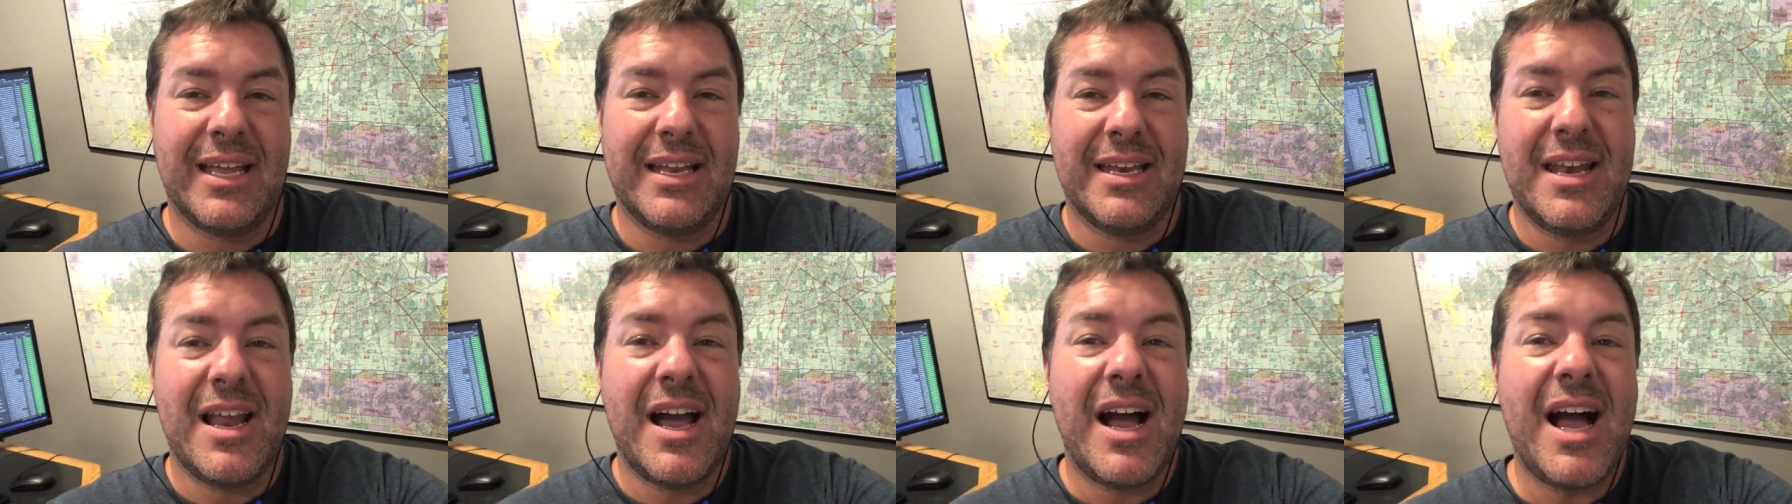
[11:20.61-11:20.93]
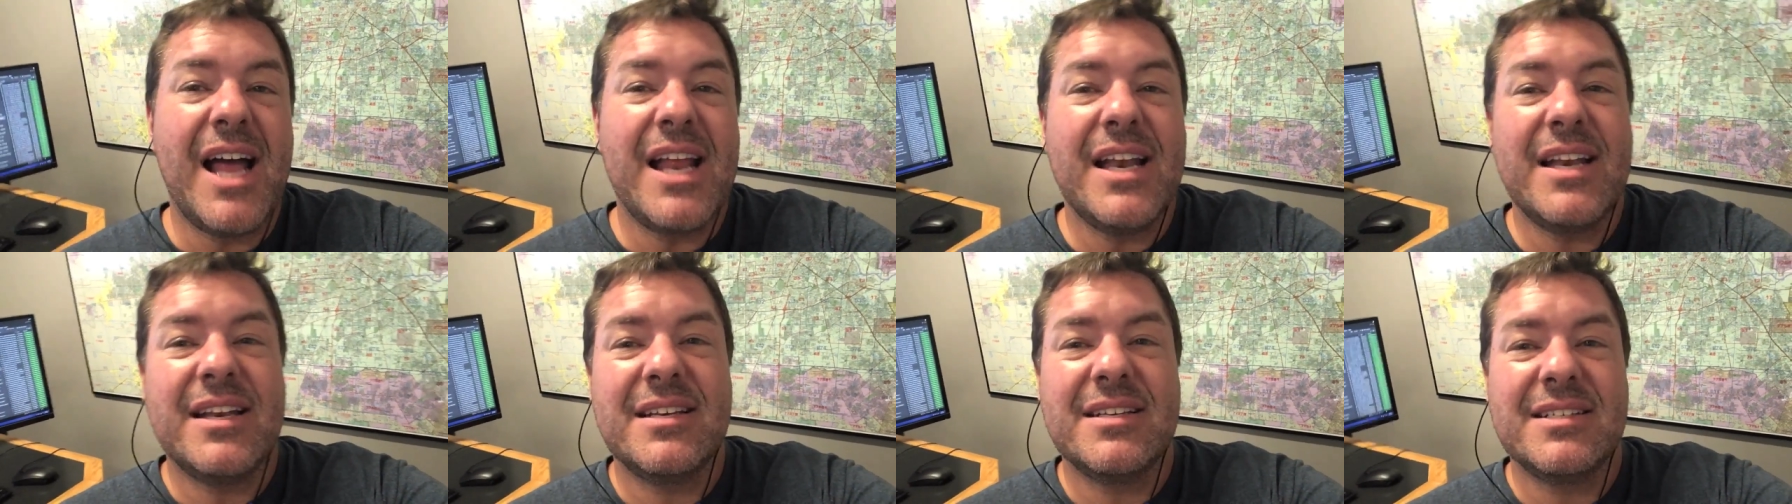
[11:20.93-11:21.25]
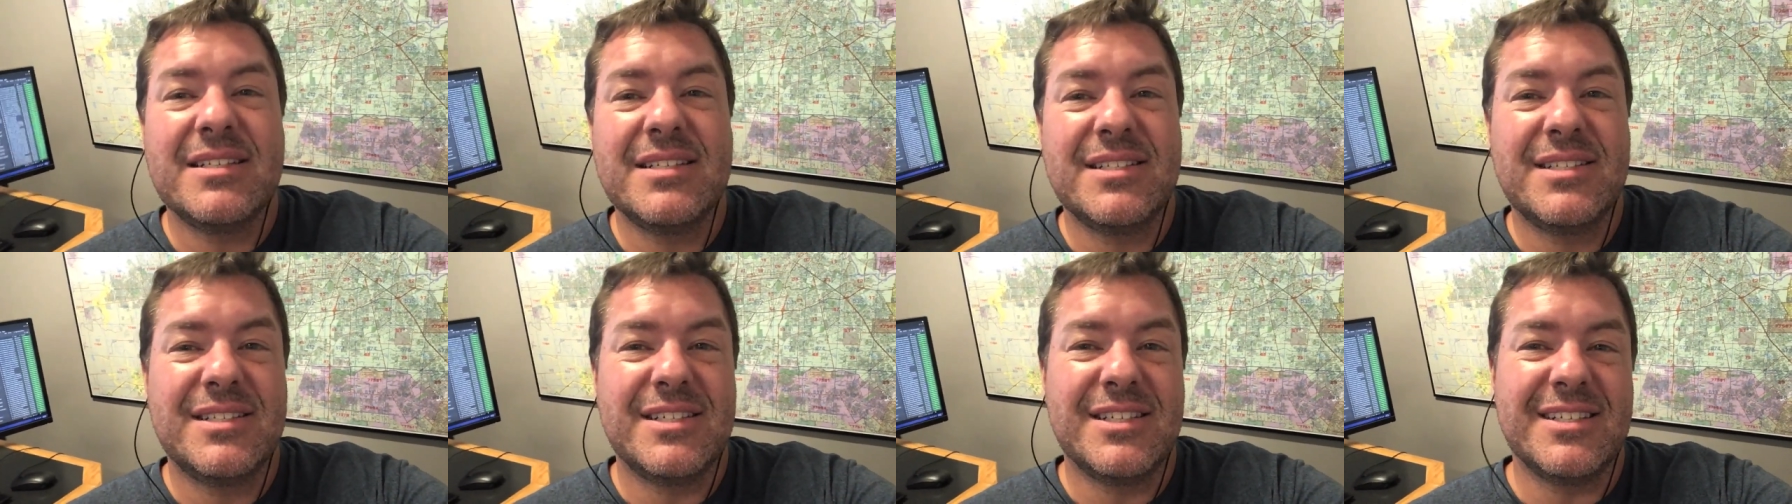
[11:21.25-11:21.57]
Not
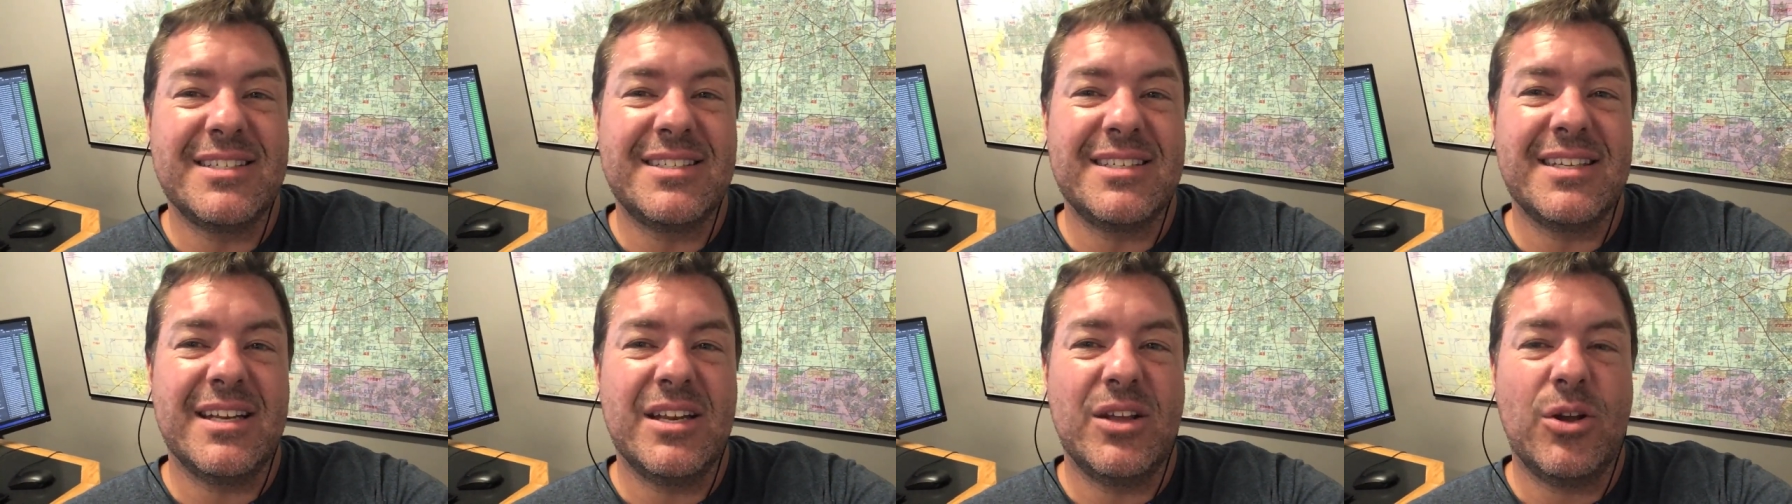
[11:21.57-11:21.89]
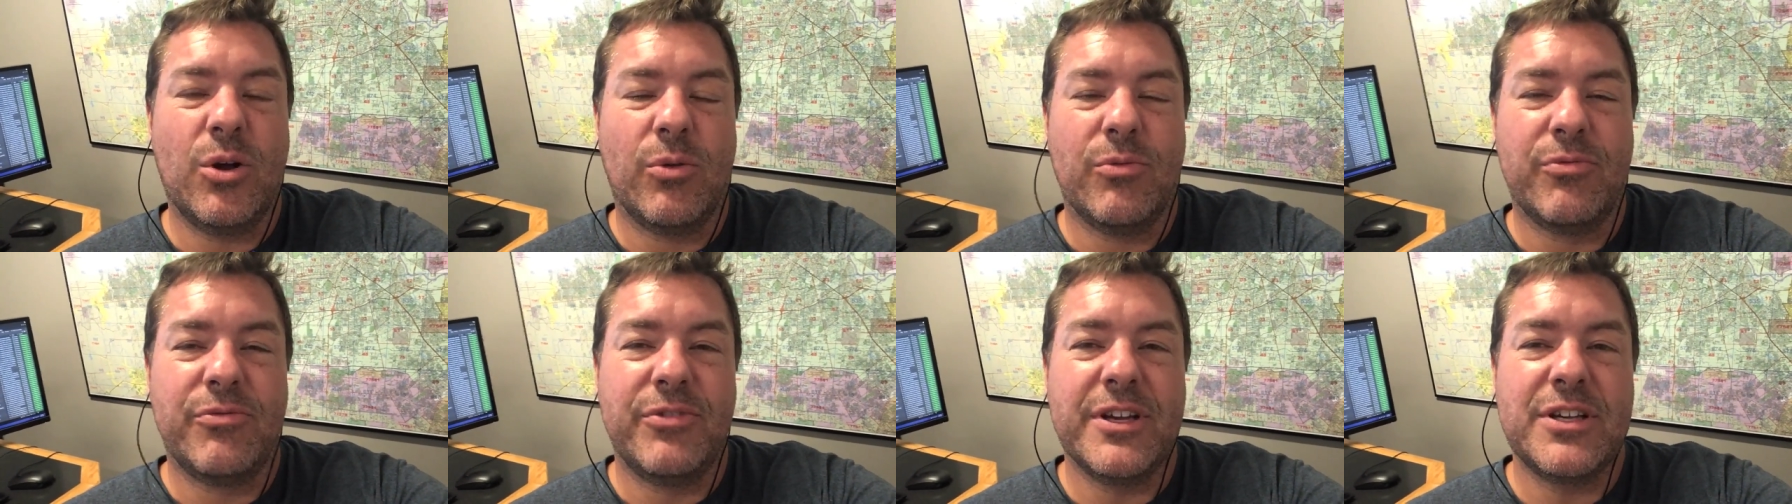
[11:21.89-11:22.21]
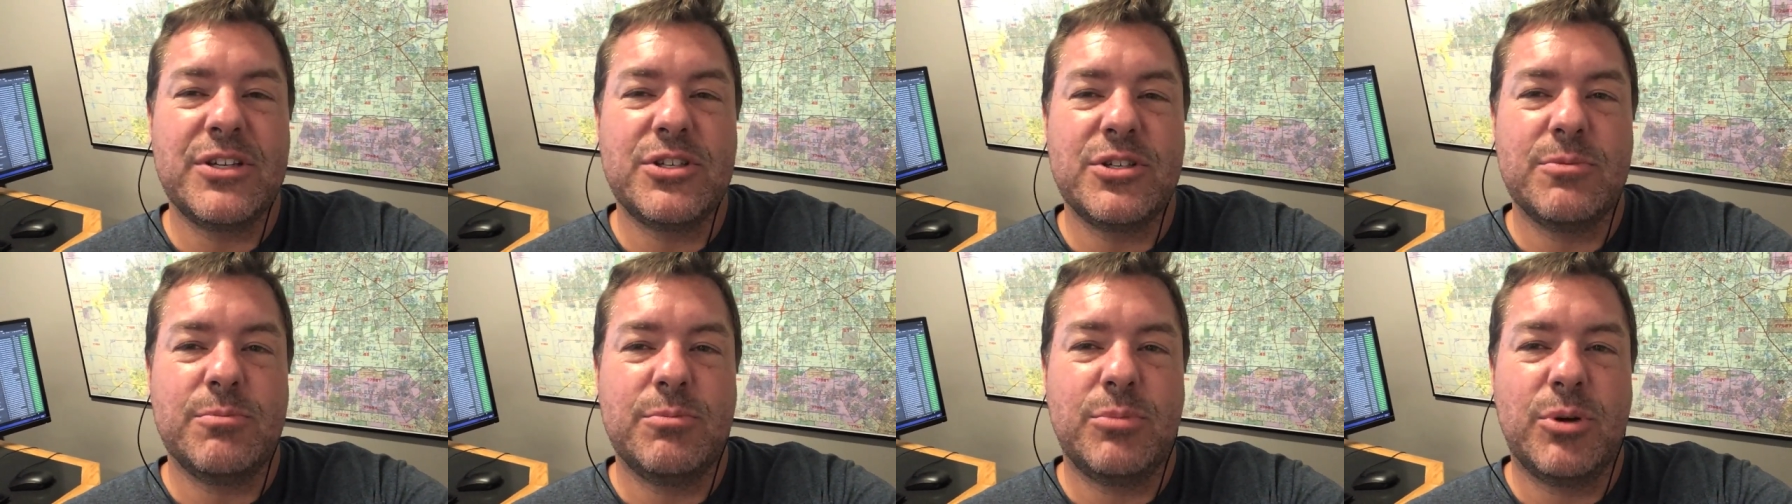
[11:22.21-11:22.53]
just any old
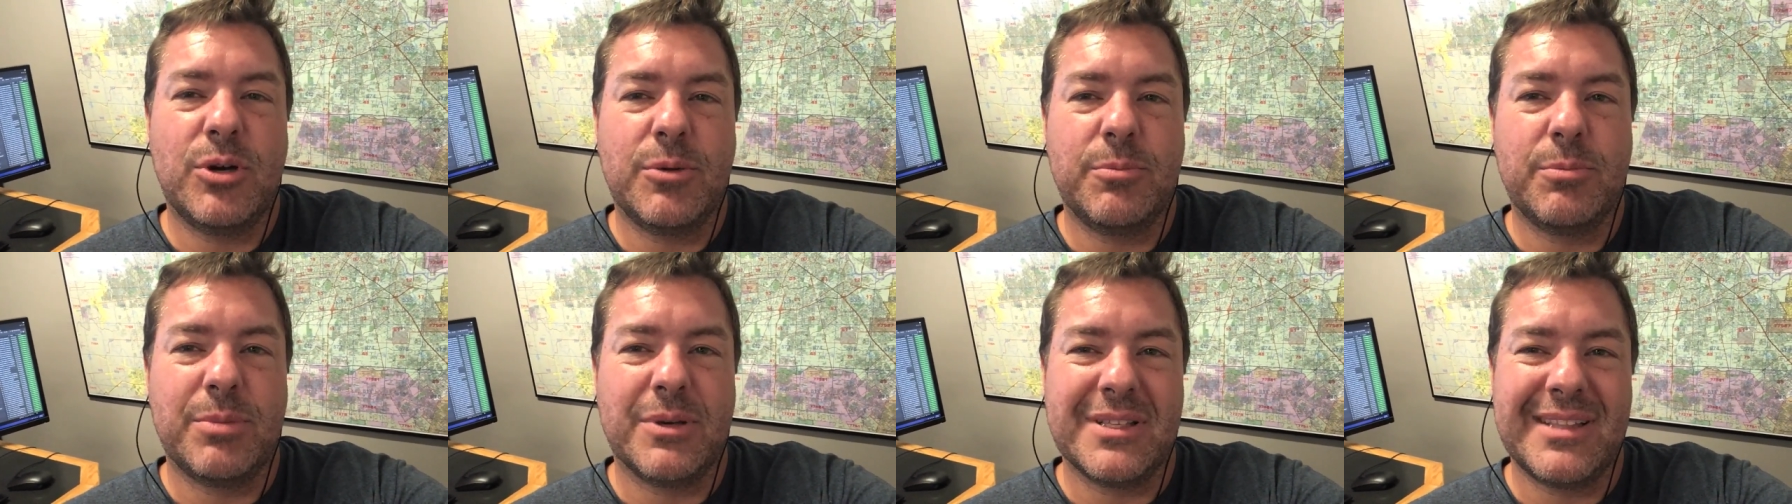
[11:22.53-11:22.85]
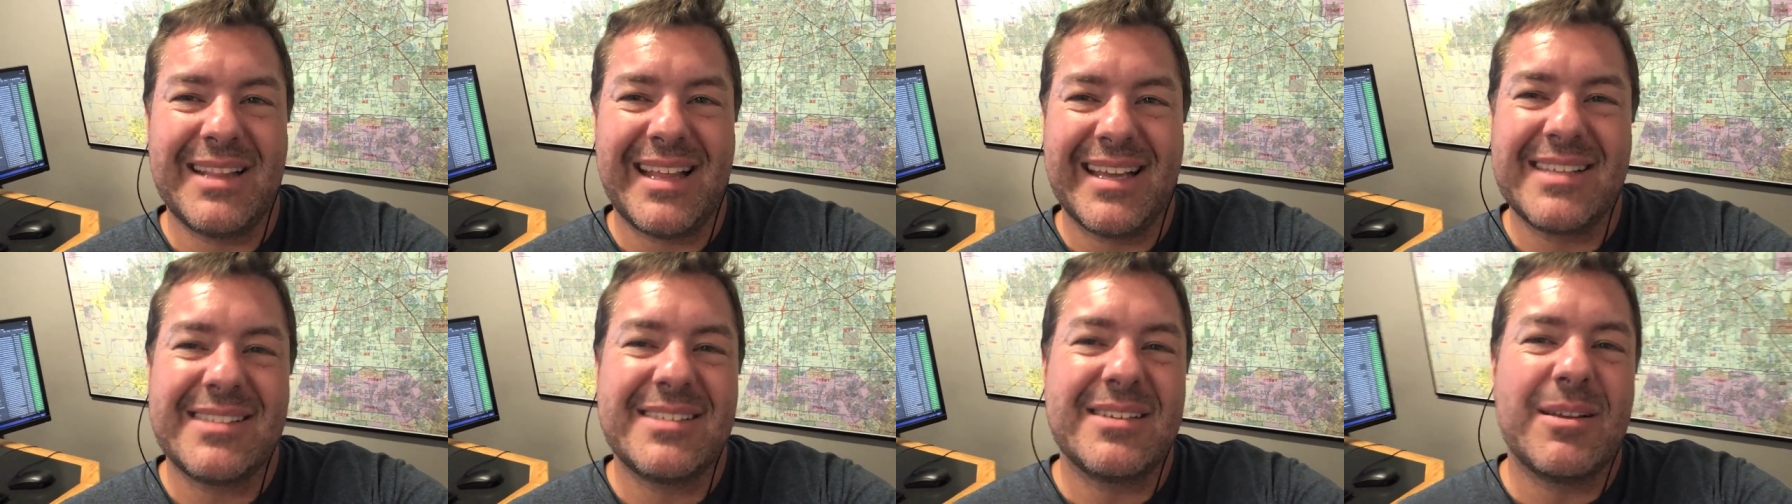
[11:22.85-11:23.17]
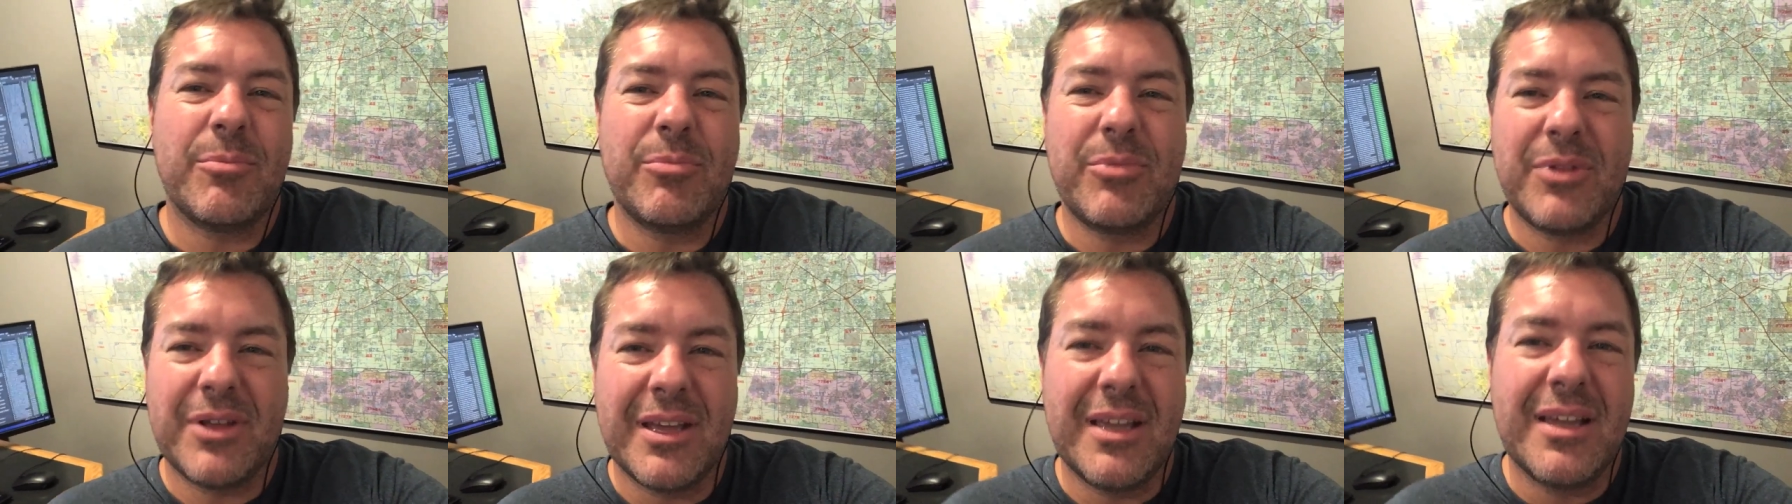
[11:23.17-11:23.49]
fiction book, but like
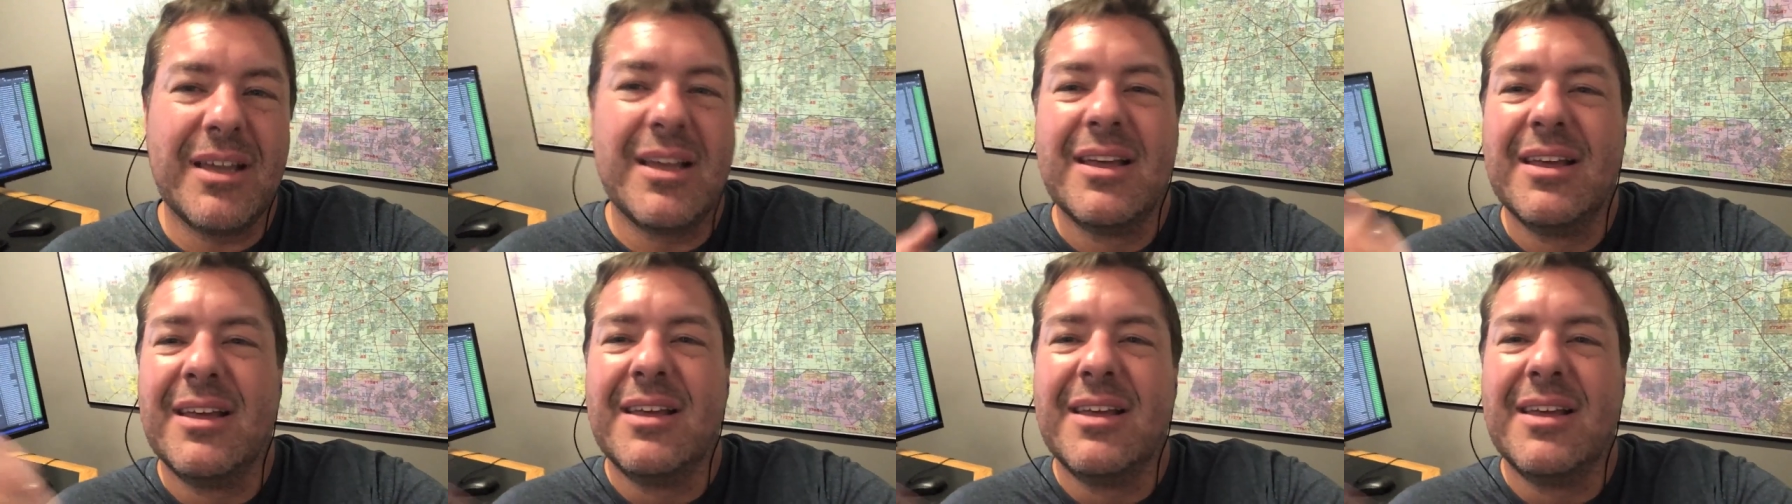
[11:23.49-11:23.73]
something